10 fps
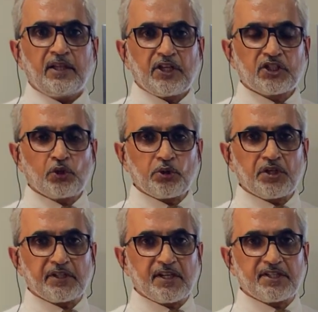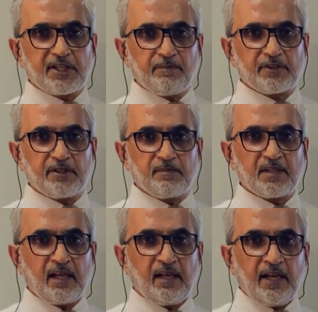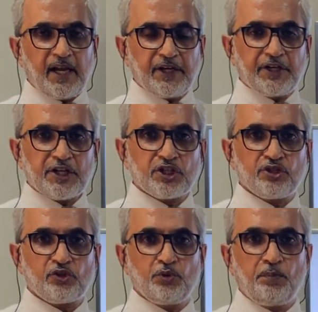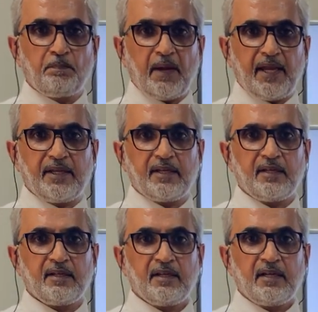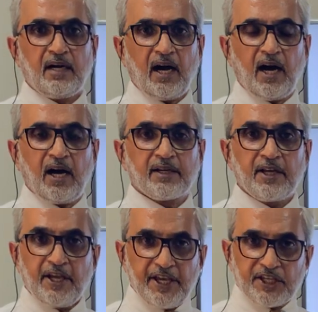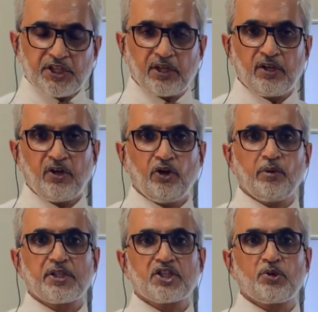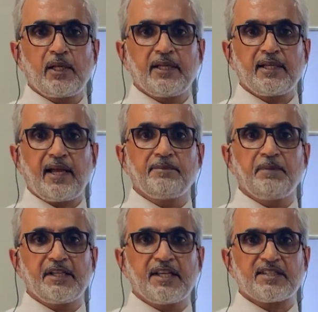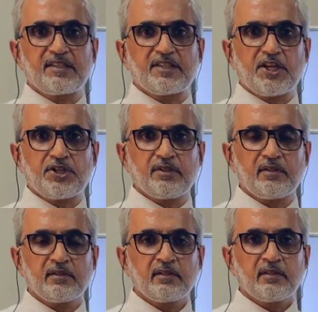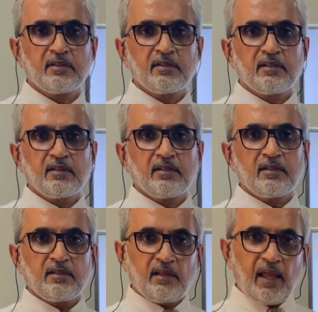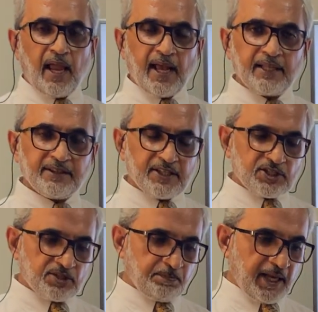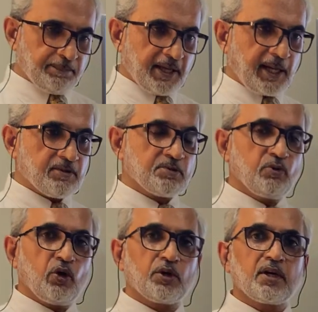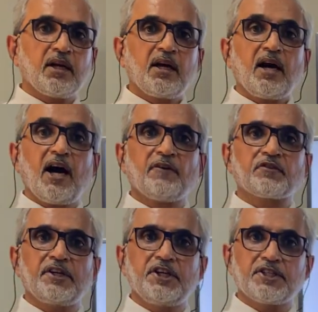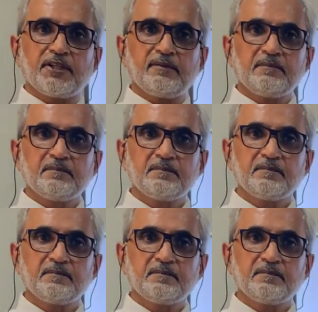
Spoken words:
The associated symptoms, in addition to pain, are itching over the swelling and burning sensation. And this pain becomes more after eating.